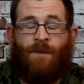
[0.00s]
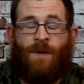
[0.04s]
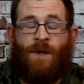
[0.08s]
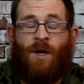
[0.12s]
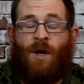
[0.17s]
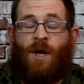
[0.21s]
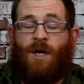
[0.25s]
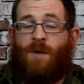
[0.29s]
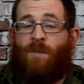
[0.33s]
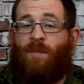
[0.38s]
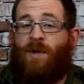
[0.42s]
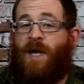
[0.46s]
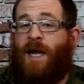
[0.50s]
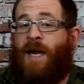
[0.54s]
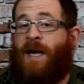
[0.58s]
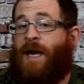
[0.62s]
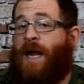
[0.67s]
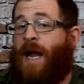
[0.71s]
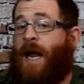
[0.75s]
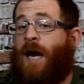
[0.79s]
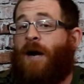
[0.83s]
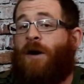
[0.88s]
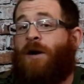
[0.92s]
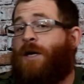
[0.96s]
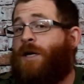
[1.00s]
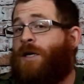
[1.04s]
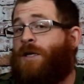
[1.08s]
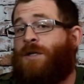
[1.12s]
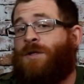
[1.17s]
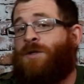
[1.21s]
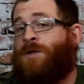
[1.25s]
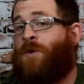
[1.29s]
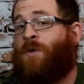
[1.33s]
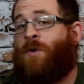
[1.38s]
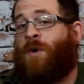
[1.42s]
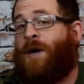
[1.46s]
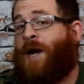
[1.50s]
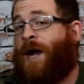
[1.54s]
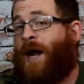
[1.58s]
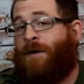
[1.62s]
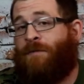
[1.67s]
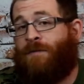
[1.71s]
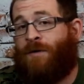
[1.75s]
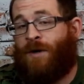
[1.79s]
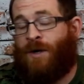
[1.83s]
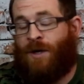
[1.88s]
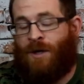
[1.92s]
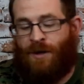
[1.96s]
your plate carriers or
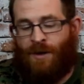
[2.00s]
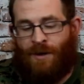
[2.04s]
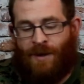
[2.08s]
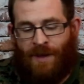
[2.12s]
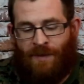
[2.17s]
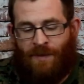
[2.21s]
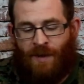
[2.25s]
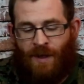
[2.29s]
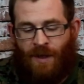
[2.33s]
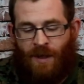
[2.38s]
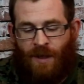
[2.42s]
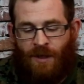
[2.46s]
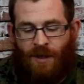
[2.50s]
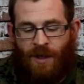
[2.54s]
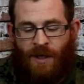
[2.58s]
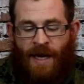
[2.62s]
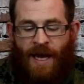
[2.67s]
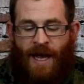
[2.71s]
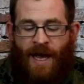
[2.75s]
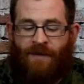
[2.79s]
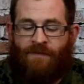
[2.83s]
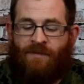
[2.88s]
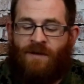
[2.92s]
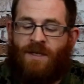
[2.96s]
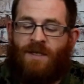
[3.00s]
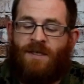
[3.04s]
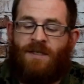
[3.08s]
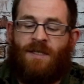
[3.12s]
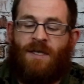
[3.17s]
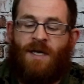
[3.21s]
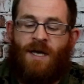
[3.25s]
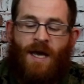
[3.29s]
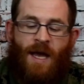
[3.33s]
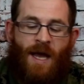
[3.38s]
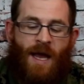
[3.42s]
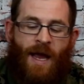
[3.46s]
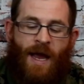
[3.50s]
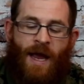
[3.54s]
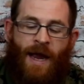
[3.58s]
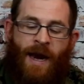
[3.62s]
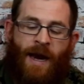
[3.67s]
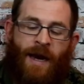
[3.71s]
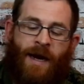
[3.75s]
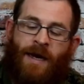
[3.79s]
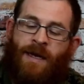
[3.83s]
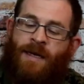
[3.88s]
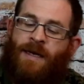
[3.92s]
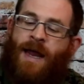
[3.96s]
whatever, you know what I mean? You can have this
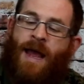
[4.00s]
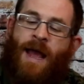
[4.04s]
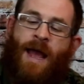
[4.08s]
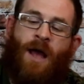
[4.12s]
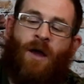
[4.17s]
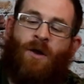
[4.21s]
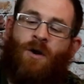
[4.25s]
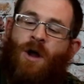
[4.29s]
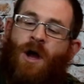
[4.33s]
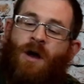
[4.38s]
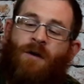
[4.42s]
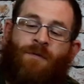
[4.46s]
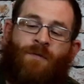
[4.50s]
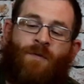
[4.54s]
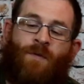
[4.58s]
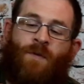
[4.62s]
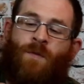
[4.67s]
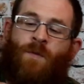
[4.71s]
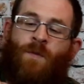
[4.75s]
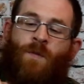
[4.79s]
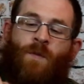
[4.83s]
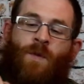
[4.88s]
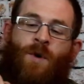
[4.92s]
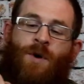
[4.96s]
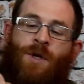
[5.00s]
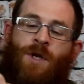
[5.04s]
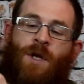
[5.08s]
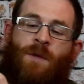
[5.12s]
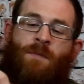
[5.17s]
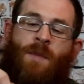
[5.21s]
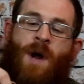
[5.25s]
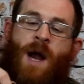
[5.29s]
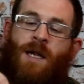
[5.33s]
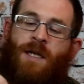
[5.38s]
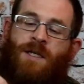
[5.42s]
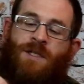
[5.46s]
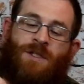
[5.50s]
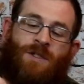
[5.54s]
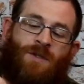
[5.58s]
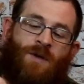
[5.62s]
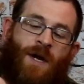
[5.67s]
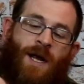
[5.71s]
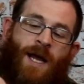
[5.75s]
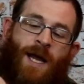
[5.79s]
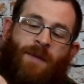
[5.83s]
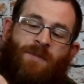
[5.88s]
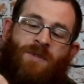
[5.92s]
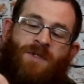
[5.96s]
hanging down off of one of your molly
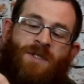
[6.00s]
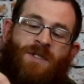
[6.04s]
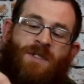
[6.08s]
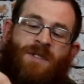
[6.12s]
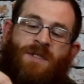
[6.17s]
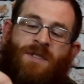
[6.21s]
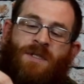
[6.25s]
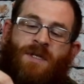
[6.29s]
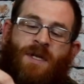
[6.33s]
straps.